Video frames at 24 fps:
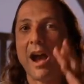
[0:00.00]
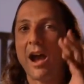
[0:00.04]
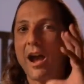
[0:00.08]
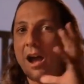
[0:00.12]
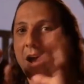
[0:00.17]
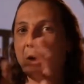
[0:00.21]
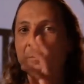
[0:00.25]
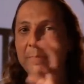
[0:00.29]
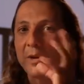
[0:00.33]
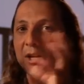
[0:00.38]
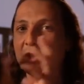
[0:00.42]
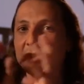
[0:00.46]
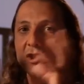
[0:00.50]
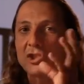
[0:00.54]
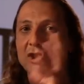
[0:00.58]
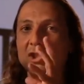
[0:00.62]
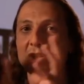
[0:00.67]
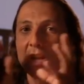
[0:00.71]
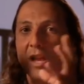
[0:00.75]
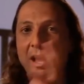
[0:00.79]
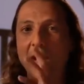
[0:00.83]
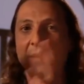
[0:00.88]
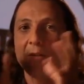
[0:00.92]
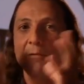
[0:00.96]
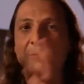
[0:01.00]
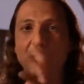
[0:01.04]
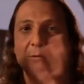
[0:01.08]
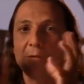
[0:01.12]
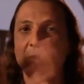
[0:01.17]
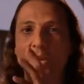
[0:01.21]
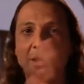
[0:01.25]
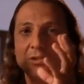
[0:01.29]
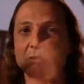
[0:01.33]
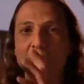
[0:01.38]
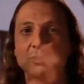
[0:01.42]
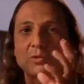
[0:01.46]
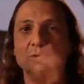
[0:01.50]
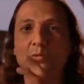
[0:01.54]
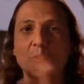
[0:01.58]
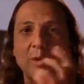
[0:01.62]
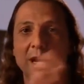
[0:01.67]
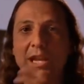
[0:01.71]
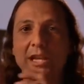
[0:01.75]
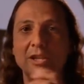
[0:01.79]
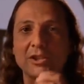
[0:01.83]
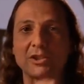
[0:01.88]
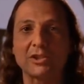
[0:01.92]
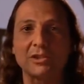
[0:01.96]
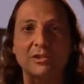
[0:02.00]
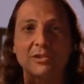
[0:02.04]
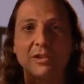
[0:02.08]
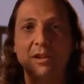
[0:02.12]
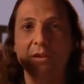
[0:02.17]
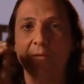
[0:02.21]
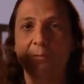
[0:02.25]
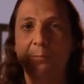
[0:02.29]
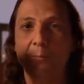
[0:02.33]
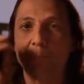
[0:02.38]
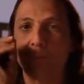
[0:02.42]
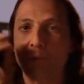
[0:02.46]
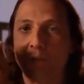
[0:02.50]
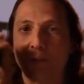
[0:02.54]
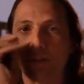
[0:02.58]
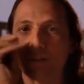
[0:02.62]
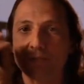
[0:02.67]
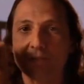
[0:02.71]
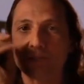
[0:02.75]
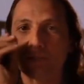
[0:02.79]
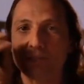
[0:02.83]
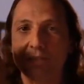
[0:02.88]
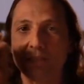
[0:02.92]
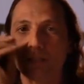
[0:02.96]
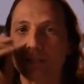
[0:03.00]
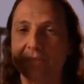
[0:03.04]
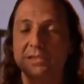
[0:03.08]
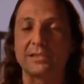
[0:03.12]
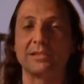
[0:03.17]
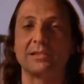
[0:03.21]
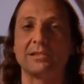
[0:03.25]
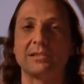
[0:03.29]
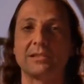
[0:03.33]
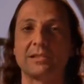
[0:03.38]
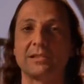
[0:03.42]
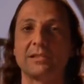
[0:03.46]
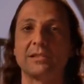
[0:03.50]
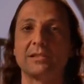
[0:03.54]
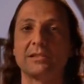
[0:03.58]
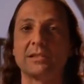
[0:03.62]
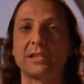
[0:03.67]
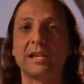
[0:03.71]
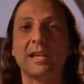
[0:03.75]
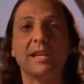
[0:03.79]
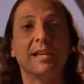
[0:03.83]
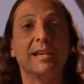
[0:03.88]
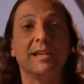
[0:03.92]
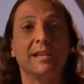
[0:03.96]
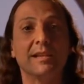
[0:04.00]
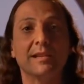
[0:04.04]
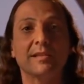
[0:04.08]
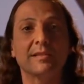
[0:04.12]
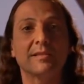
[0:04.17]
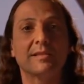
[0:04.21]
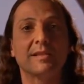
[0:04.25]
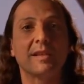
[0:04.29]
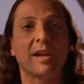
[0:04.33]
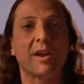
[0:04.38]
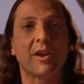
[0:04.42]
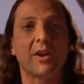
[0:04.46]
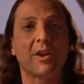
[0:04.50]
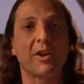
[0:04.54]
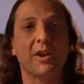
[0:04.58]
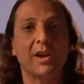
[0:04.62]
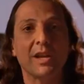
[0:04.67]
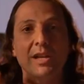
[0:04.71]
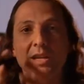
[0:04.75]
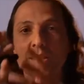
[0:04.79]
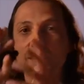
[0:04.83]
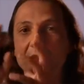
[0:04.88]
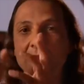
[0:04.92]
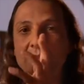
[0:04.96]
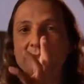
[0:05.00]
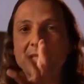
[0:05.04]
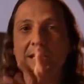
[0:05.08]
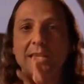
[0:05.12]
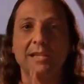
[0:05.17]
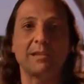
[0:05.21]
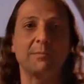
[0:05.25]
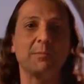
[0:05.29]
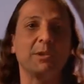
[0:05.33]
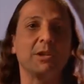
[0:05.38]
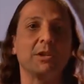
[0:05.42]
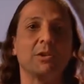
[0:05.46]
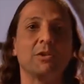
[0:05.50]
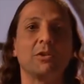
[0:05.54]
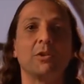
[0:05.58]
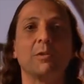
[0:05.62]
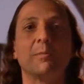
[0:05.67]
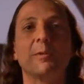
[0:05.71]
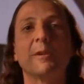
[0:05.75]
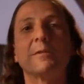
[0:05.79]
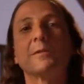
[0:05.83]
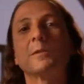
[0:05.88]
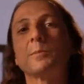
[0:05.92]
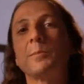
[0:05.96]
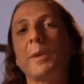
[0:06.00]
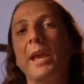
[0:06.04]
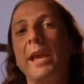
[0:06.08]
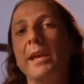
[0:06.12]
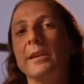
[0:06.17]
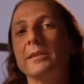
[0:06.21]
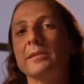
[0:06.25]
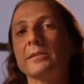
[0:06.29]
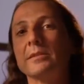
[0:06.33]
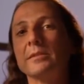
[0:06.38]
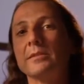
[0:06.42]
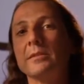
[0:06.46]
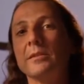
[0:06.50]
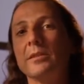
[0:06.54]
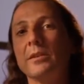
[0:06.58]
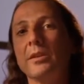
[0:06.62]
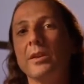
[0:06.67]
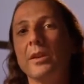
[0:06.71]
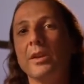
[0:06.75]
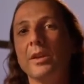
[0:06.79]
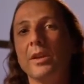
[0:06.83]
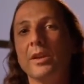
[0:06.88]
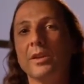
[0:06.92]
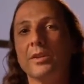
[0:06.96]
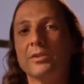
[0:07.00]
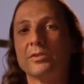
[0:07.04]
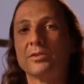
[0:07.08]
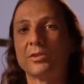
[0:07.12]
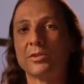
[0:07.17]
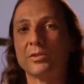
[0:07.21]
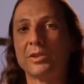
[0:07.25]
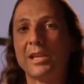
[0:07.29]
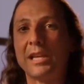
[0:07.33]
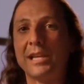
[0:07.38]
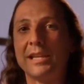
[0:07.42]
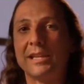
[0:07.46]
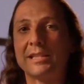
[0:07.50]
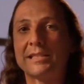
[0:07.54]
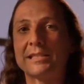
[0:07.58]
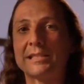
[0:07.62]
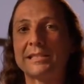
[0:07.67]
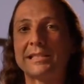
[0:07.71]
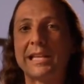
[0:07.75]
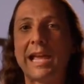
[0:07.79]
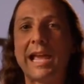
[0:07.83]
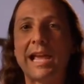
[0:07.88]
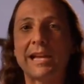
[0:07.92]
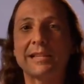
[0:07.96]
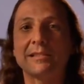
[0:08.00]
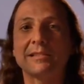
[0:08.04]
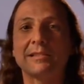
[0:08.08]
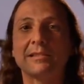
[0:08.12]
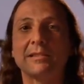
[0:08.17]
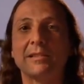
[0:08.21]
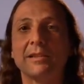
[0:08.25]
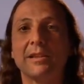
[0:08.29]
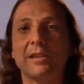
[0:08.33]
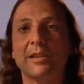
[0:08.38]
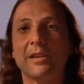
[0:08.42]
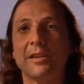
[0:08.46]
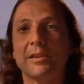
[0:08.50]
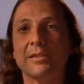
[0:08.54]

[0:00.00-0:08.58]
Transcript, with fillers: how much fluctuation of Planck's distances is there in a centimeter cube of space. So they stacked